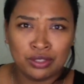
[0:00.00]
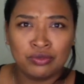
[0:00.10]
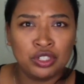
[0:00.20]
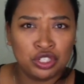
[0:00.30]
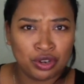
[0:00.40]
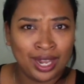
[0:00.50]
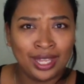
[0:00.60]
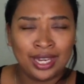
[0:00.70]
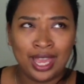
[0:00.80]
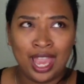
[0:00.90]

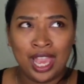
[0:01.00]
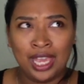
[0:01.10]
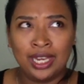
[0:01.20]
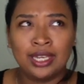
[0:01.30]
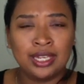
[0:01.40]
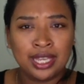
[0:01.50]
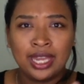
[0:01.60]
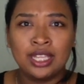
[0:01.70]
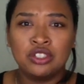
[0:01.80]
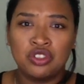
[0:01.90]
neutrality and
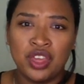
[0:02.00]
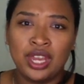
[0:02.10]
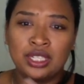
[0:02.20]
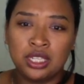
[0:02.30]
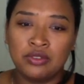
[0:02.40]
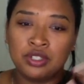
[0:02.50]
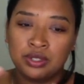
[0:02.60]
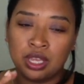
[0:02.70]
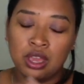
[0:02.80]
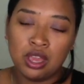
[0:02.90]
getting to that instead of just
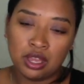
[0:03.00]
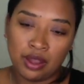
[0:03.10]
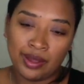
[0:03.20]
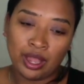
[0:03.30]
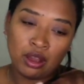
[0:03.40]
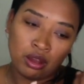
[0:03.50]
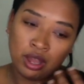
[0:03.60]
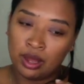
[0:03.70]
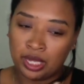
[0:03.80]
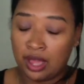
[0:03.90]
going, oh,
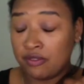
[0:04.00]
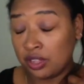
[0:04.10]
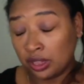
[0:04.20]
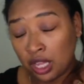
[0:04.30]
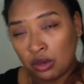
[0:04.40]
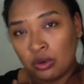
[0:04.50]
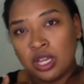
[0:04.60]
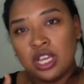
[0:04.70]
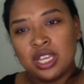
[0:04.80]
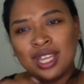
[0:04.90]
okay, I feel low.
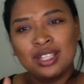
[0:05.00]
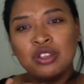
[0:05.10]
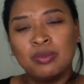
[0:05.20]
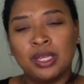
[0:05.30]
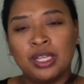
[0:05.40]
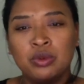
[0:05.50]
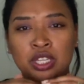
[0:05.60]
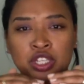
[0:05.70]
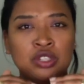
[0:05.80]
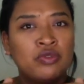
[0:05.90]
Get into a place where you can
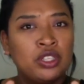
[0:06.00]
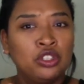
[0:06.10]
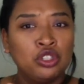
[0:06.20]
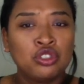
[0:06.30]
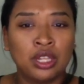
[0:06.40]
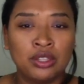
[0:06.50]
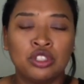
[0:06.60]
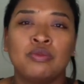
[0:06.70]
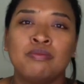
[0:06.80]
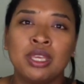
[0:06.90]
just feel neutral. And to
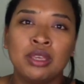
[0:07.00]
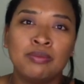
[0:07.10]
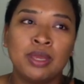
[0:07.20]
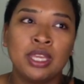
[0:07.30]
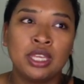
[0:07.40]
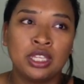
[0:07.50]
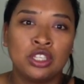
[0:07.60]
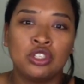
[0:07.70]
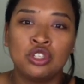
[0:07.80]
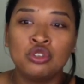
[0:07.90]
me, being in the
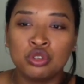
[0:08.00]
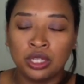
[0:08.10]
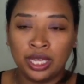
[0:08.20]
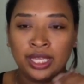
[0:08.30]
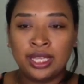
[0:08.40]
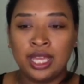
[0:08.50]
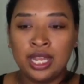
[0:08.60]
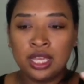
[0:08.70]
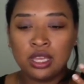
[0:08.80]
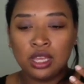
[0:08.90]
neutral and
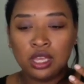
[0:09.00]
getting